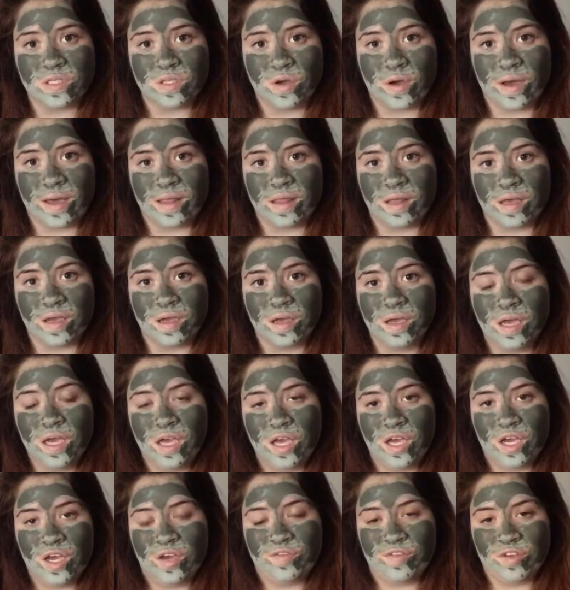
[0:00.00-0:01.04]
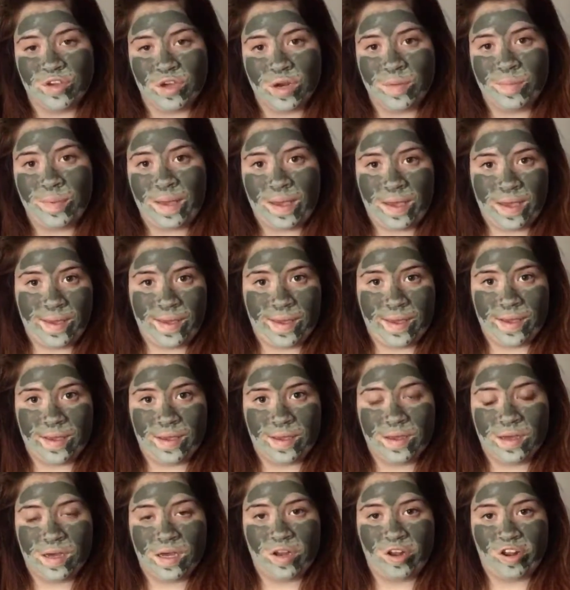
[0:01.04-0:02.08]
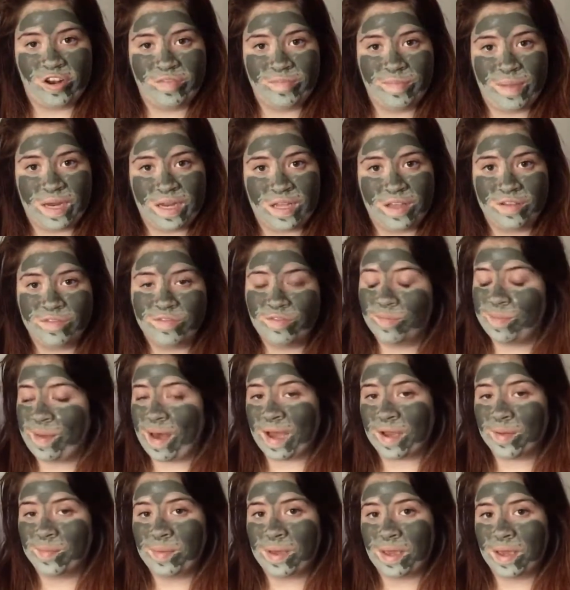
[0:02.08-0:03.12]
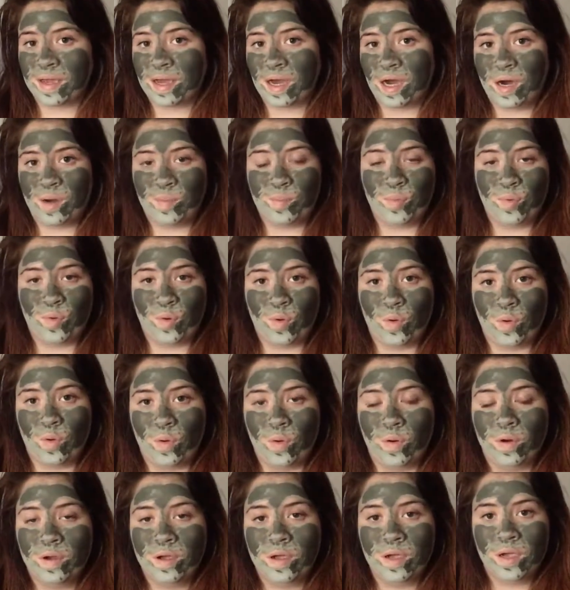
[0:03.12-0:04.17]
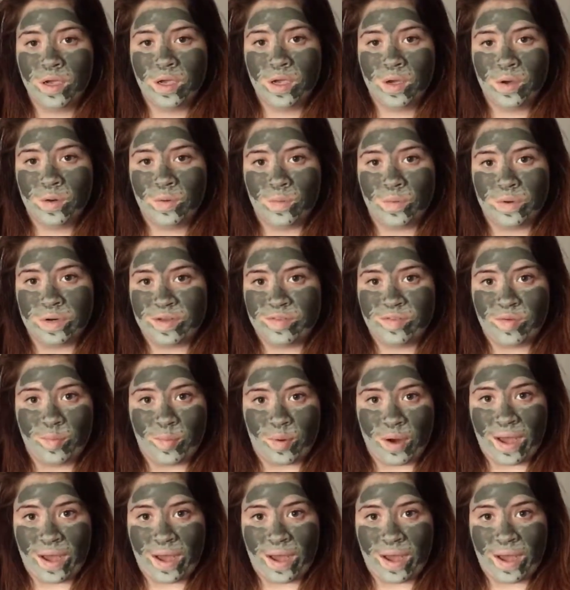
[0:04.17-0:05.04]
So I think if you're going to pay a lot of money for MAC makeup or whatever